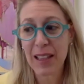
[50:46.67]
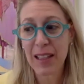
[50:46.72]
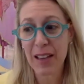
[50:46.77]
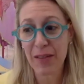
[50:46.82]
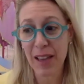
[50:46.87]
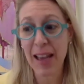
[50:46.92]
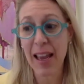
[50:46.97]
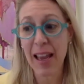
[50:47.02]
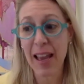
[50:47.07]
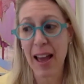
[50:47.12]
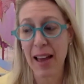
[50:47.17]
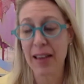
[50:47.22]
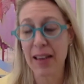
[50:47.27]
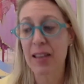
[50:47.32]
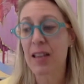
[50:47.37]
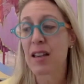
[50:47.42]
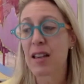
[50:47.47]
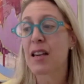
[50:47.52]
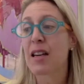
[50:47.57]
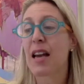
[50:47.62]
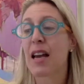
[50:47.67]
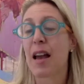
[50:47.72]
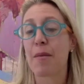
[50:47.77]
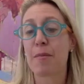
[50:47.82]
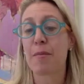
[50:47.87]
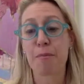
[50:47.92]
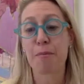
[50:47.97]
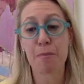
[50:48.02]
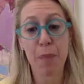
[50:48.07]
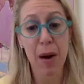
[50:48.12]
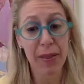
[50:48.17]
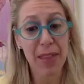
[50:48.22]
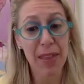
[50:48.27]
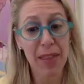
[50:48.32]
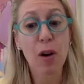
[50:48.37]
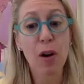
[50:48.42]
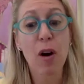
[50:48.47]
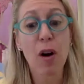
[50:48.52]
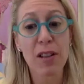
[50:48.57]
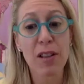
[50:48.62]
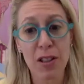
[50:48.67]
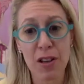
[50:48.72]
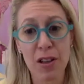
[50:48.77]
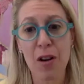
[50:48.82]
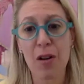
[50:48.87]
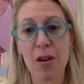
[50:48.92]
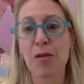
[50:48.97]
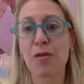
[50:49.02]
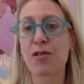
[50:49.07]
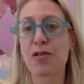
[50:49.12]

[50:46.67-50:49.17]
if they can, but then also